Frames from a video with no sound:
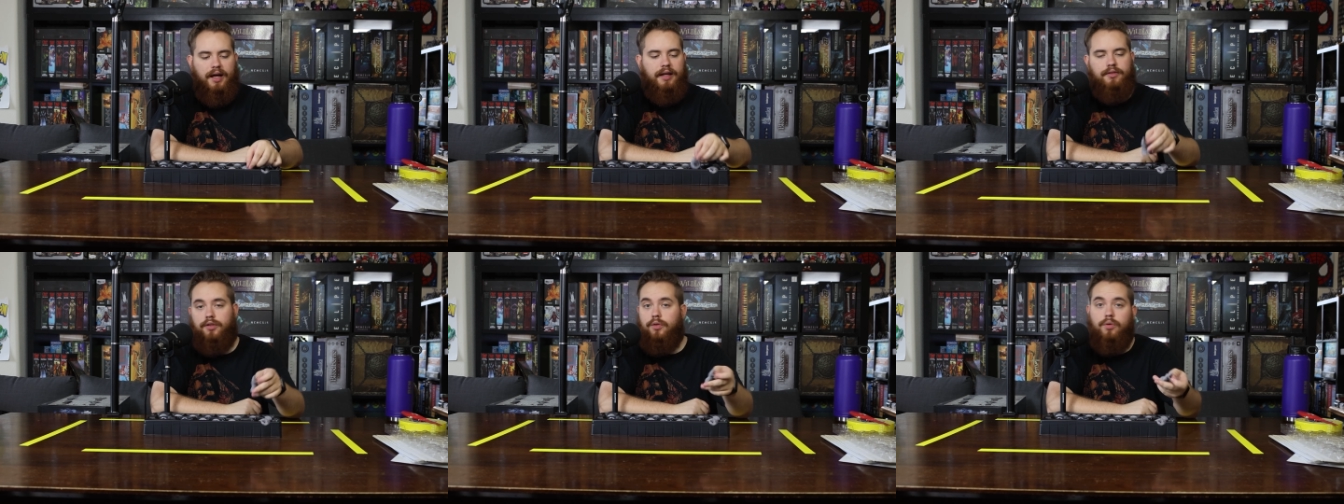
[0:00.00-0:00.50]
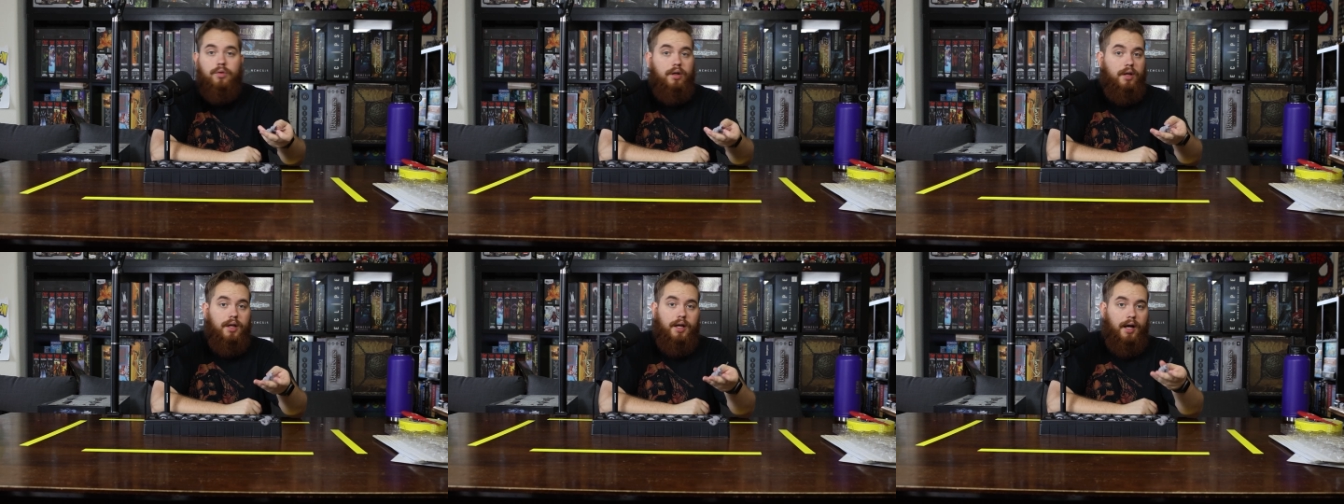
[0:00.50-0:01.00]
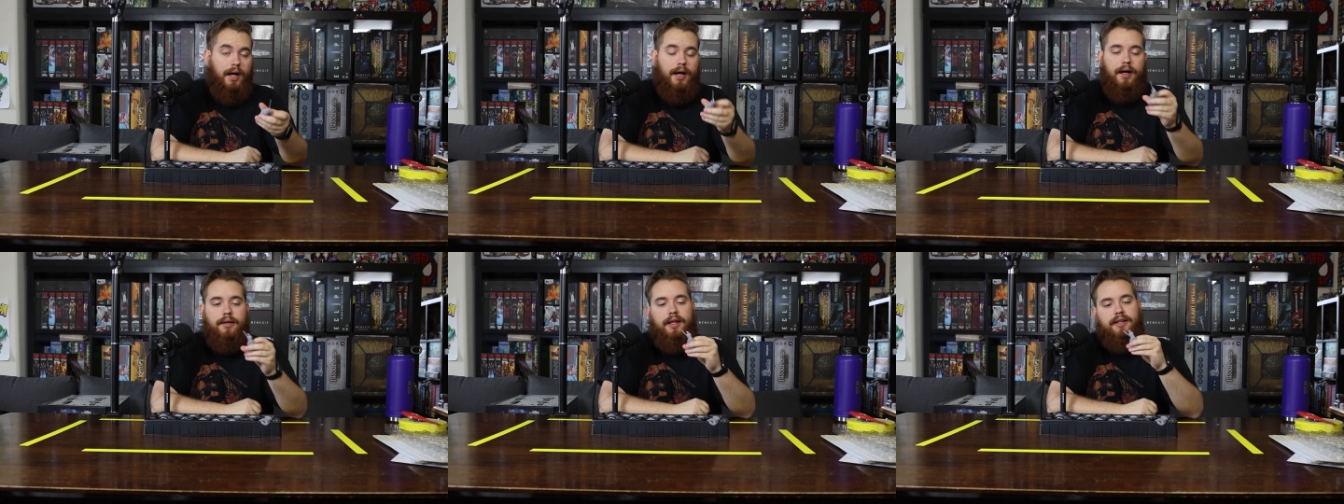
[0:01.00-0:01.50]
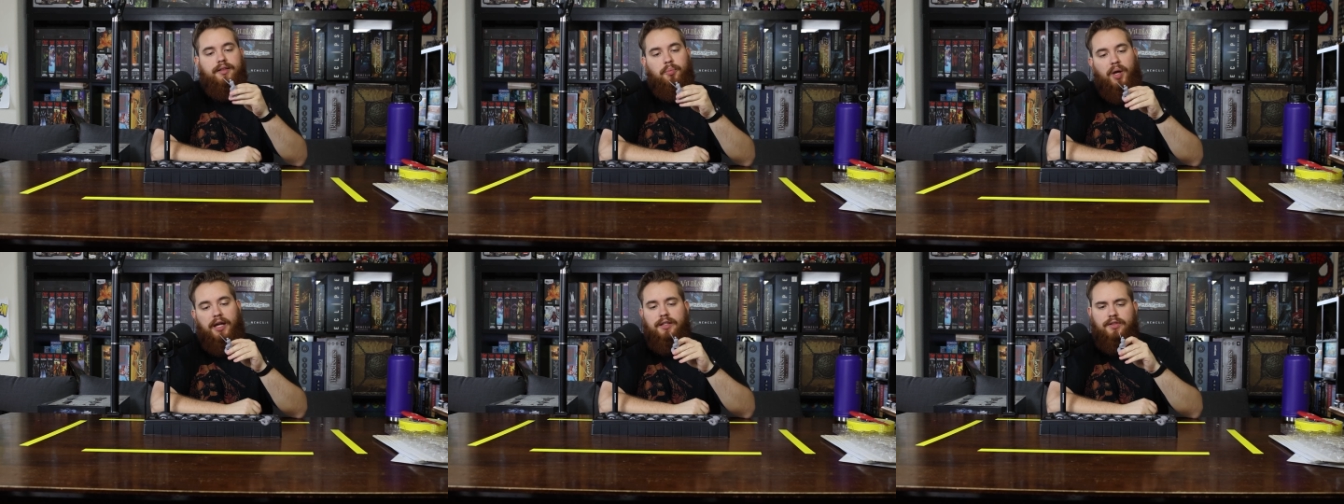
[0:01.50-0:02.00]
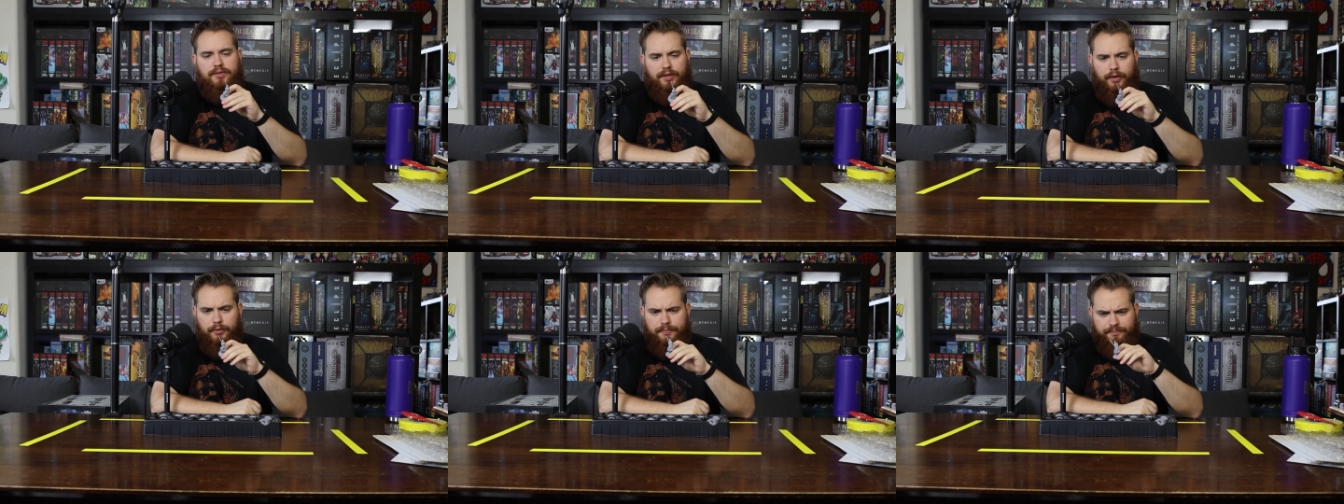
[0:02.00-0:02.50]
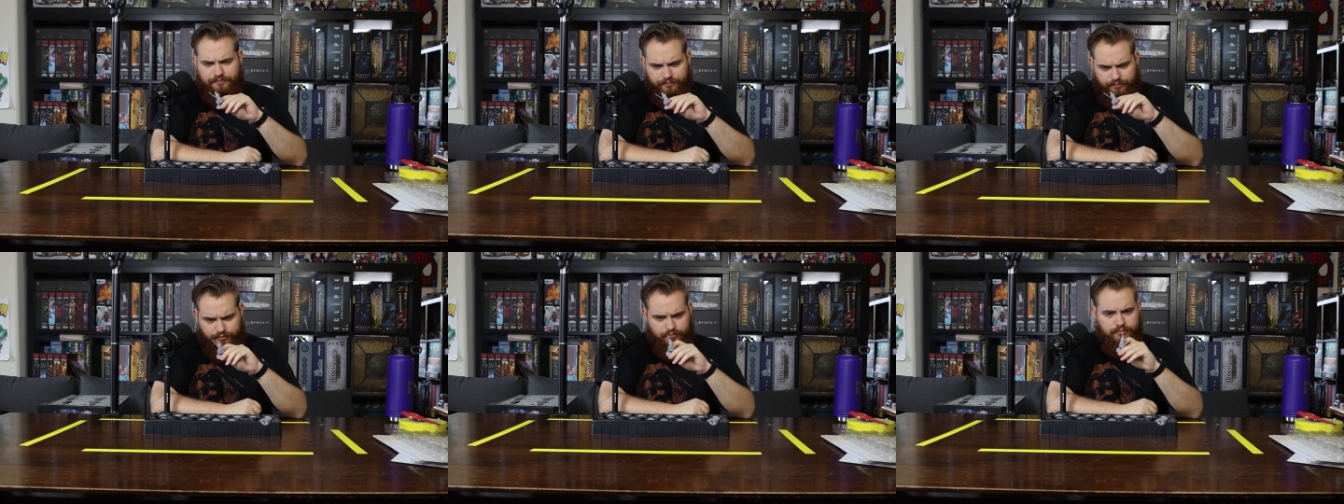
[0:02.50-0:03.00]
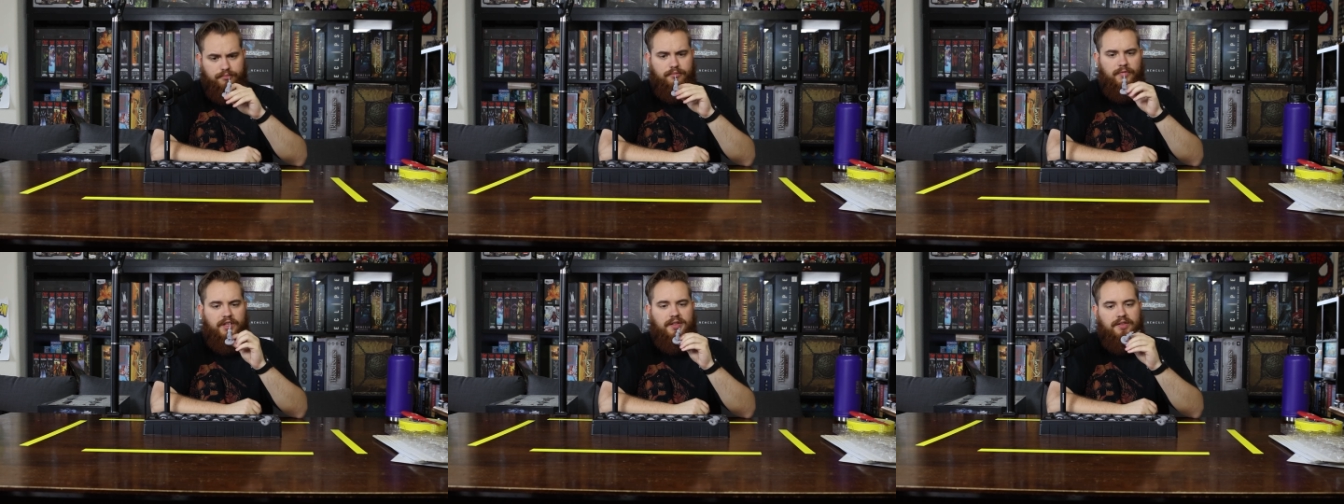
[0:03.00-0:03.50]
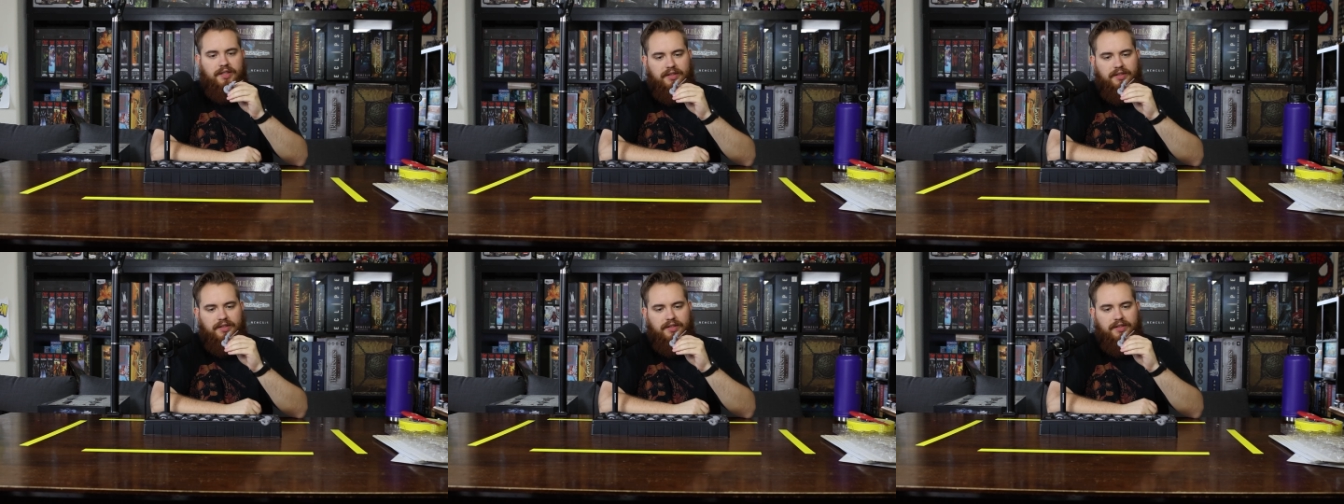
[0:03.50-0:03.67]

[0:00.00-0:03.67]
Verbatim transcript: I do uh, like to paint, so these